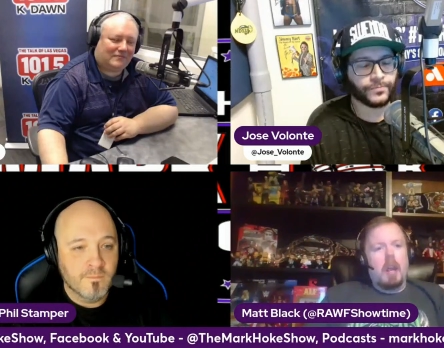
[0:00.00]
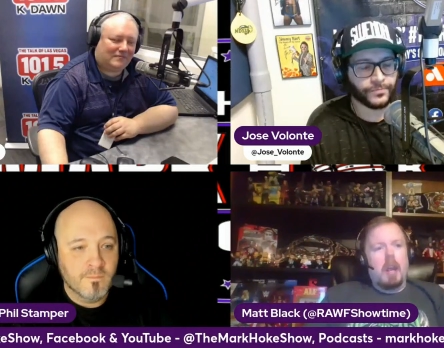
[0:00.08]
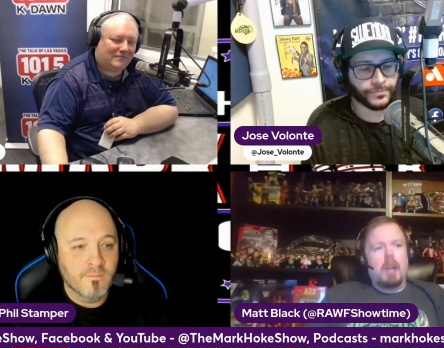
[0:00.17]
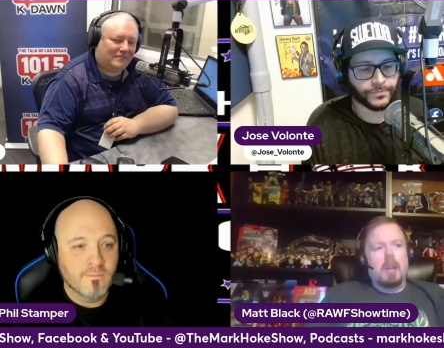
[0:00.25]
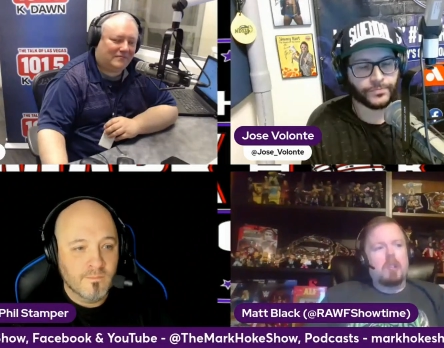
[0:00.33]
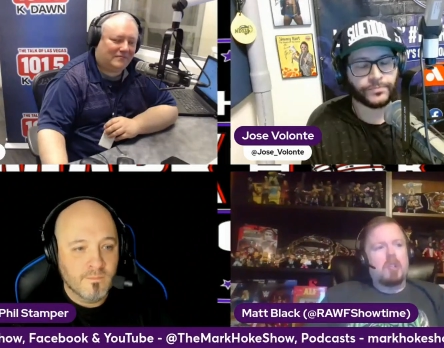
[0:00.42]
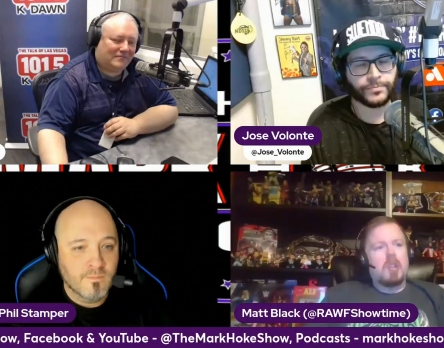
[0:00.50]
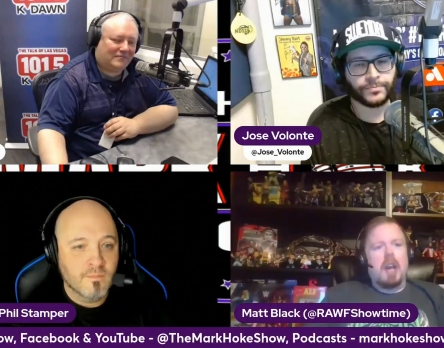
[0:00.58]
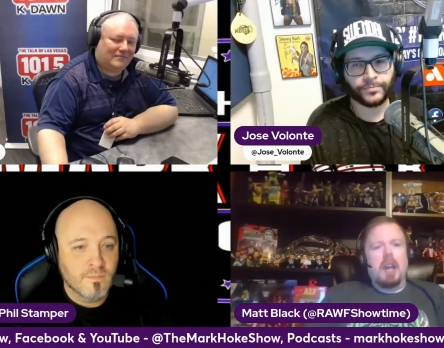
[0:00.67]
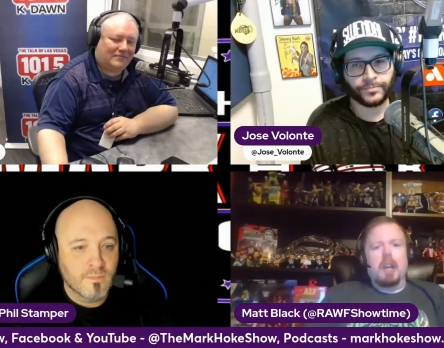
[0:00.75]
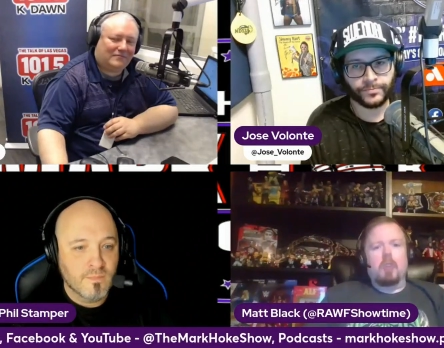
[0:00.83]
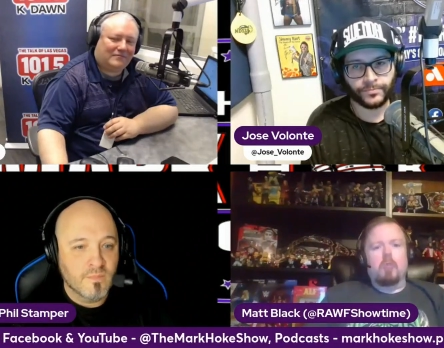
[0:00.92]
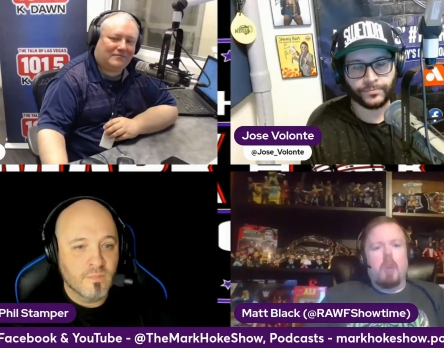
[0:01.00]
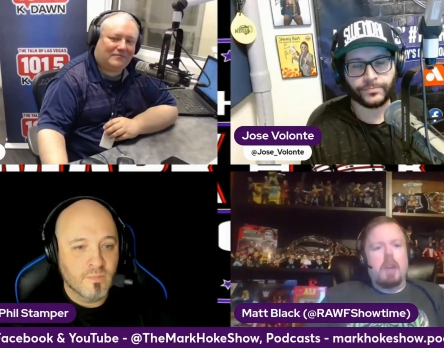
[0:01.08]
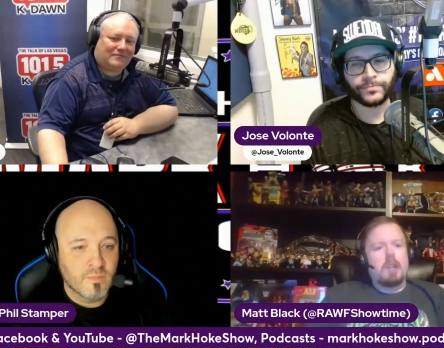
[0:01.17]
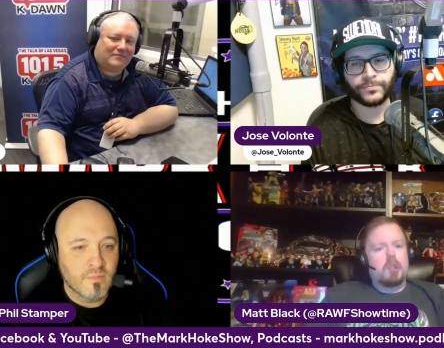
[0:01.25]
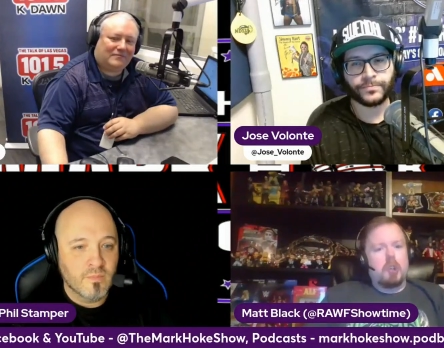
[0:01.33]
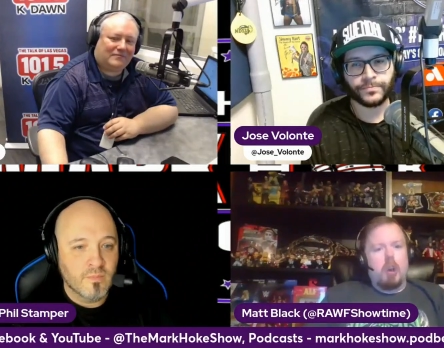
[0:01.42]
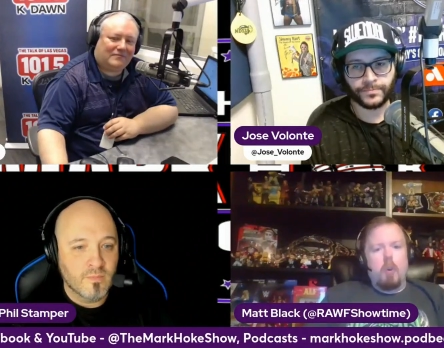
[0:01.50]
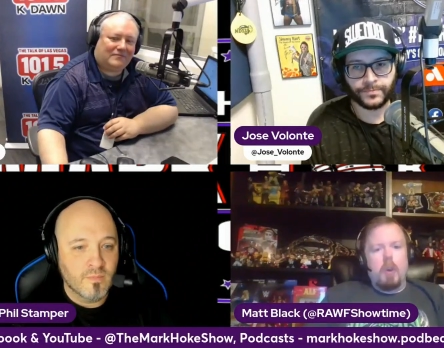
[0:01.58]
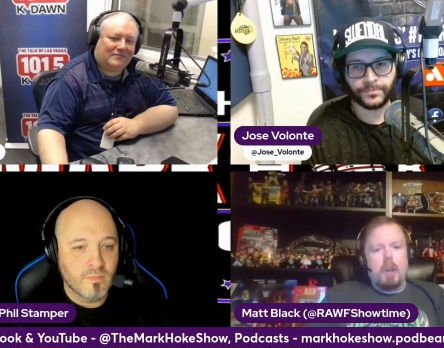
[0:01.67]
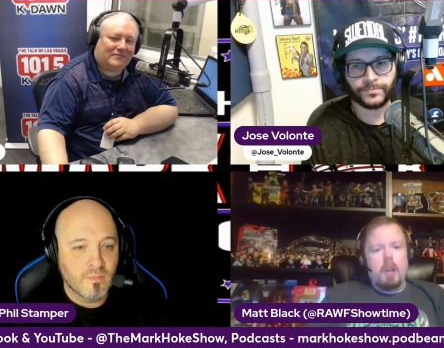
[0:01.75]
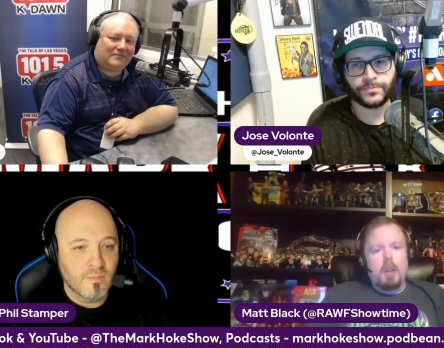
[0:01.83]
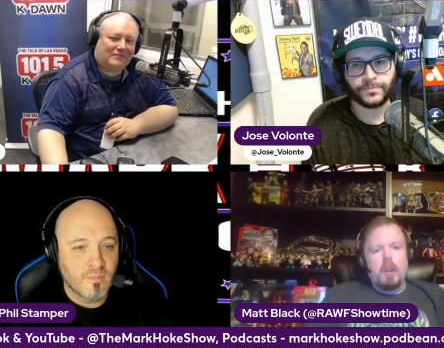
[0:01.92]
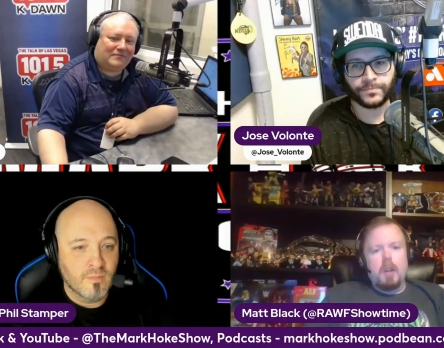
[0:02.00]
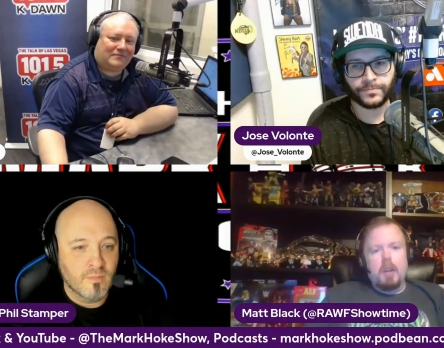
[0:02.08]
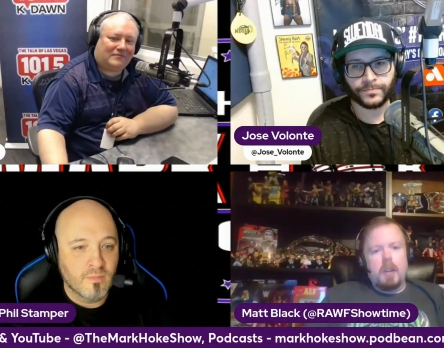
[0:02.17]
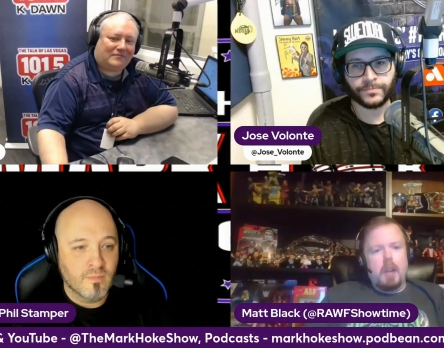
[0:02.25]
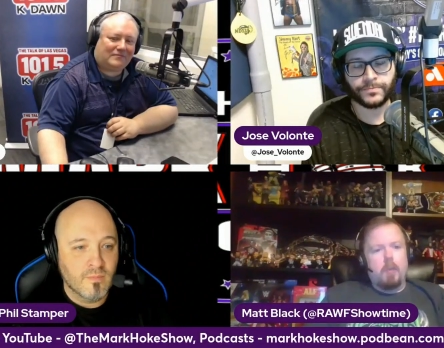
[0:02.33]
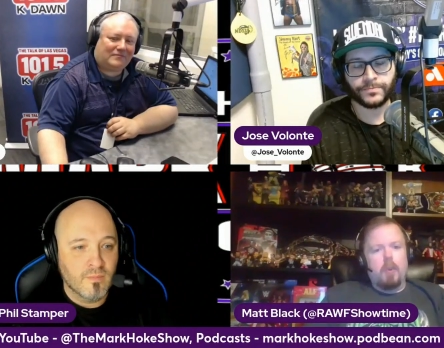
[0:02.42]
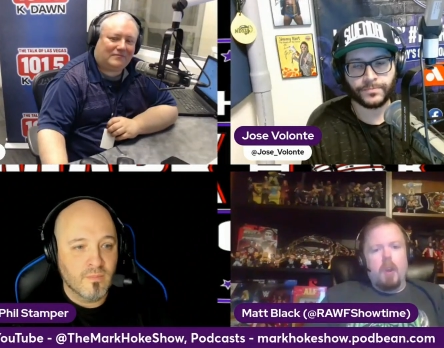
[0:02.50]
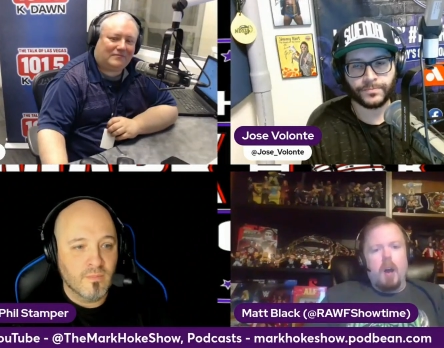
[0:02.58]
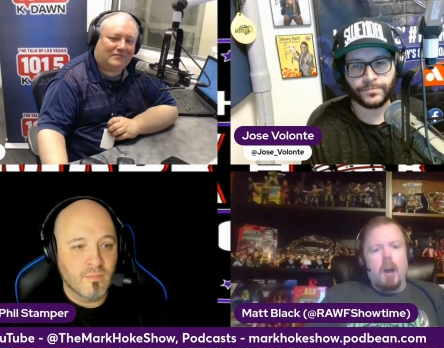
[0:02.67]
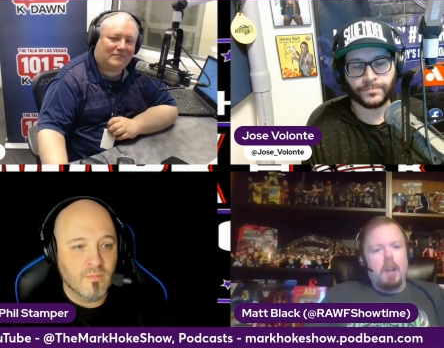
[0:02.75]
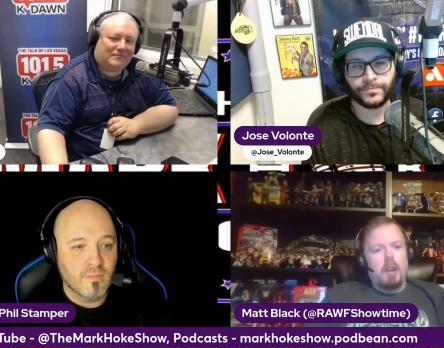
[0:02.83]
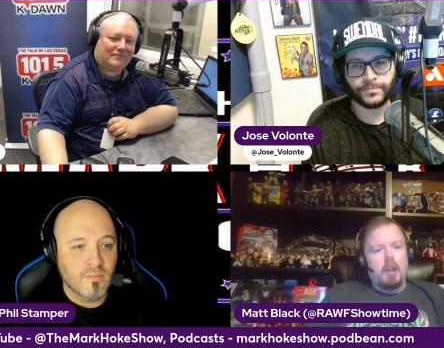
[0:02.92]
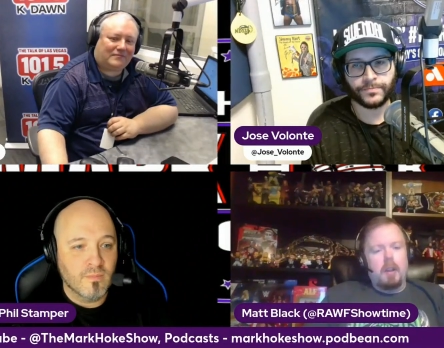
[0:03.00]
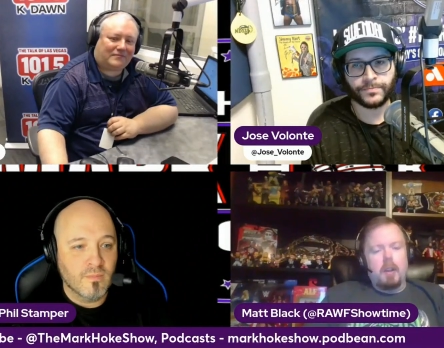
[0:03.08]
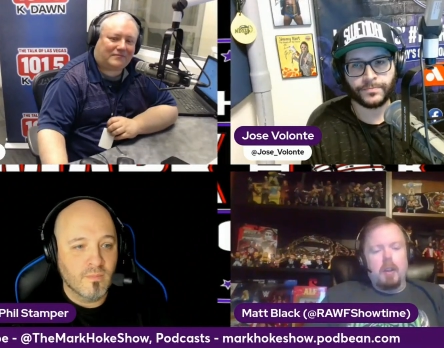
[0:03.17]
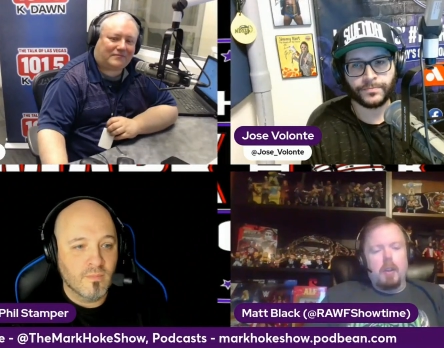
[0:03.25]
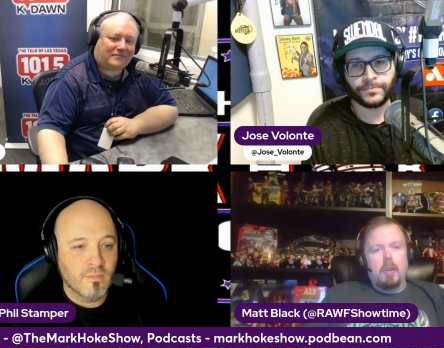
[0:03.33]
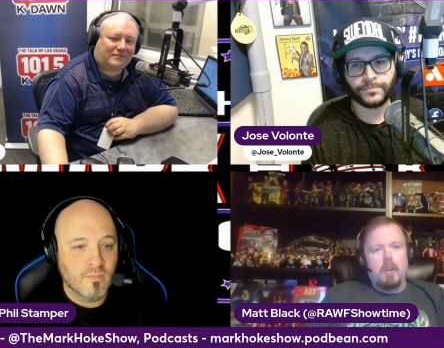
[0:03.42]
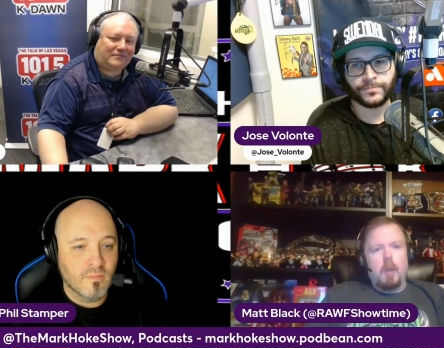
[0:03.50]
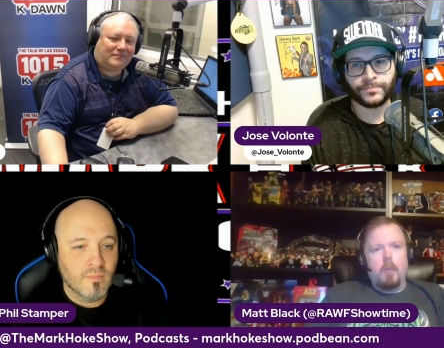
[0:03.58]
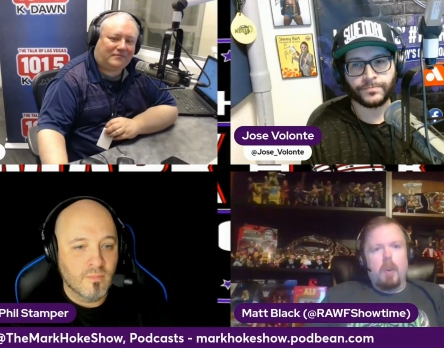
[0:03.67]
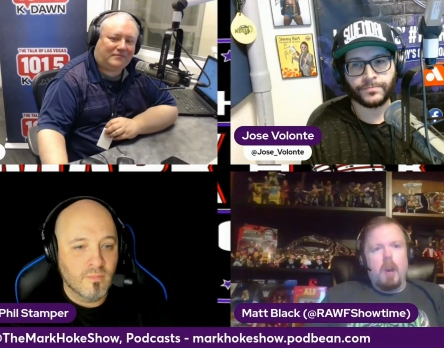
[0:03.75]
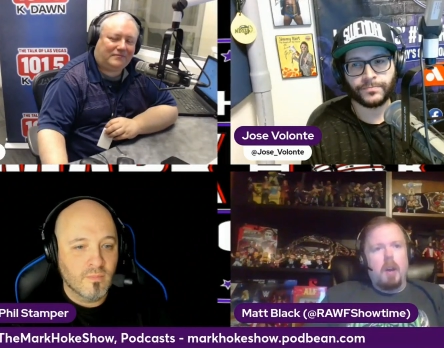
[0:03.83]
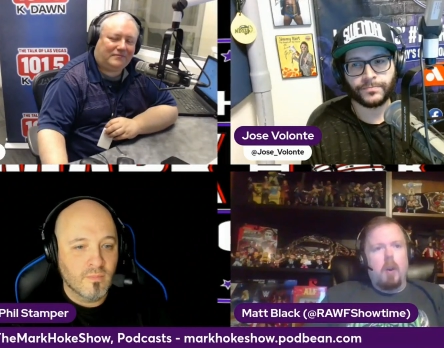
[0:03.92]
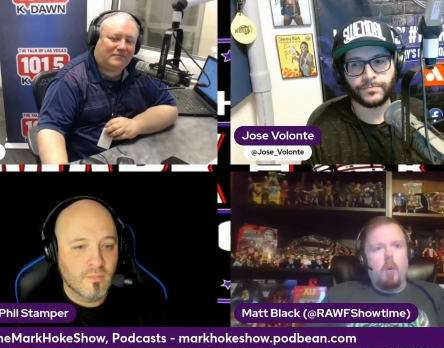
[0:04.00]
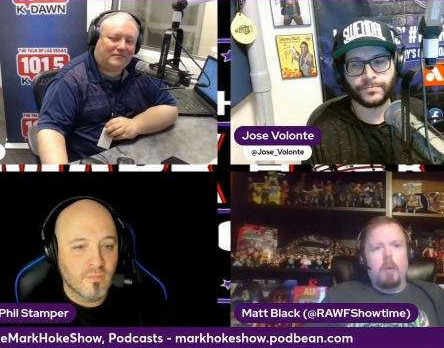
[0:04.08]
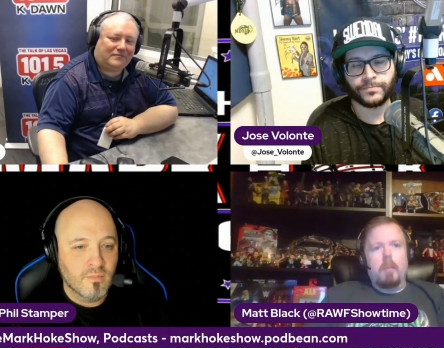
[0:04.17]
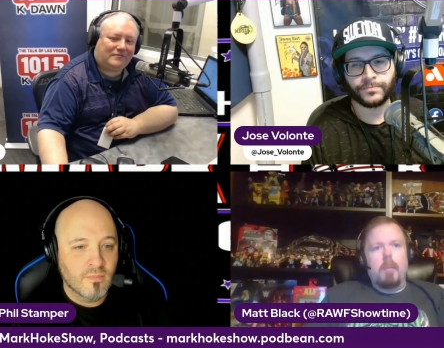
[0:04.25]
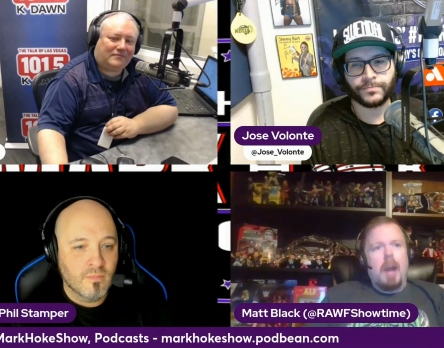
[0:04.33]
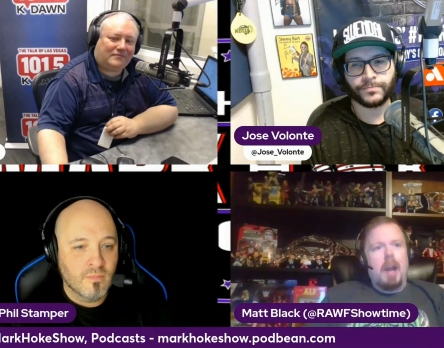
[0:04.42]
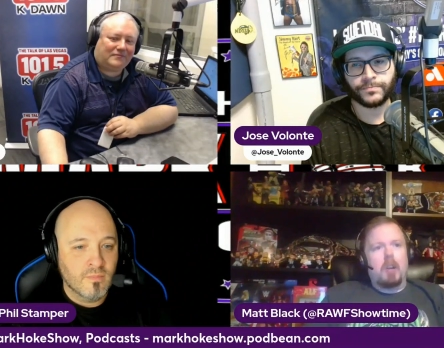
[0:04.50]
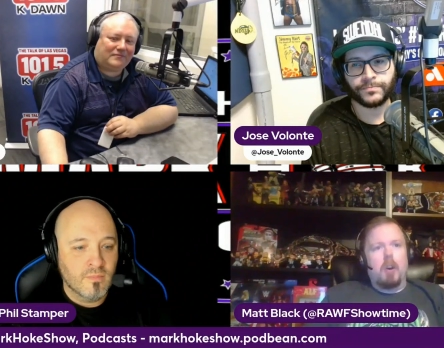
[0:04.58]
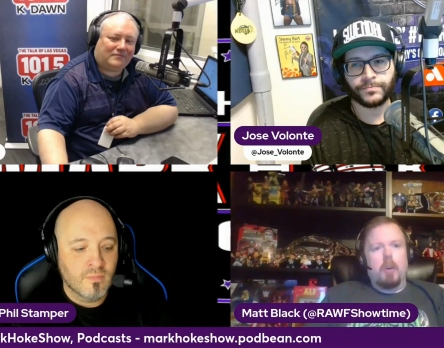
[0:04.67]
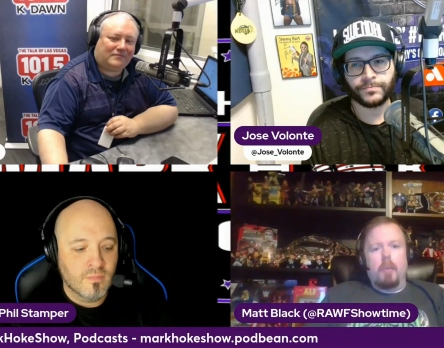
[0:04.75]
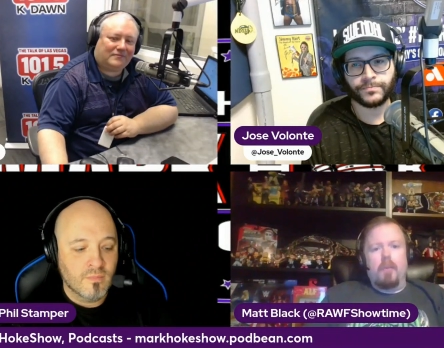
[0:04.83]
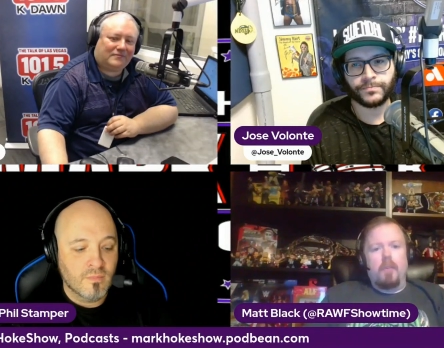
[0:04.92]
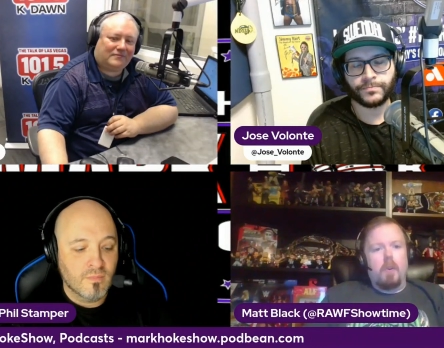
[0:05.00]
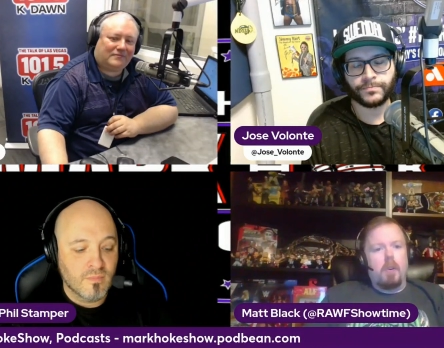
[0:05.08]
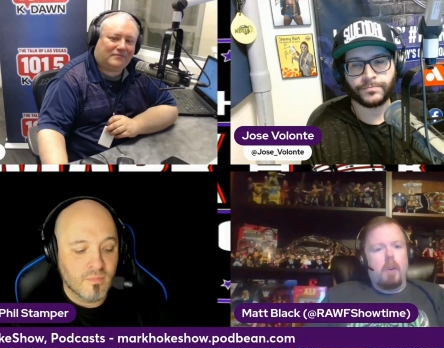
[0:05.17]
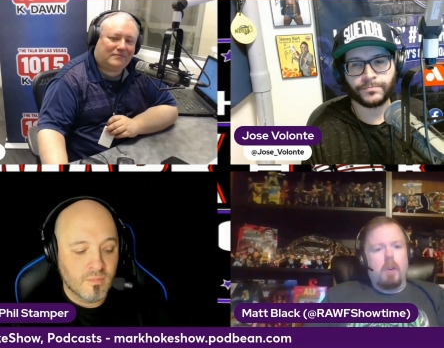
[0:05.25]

Speaker 1: And she had a great showing. They were not they were not holding back on referring to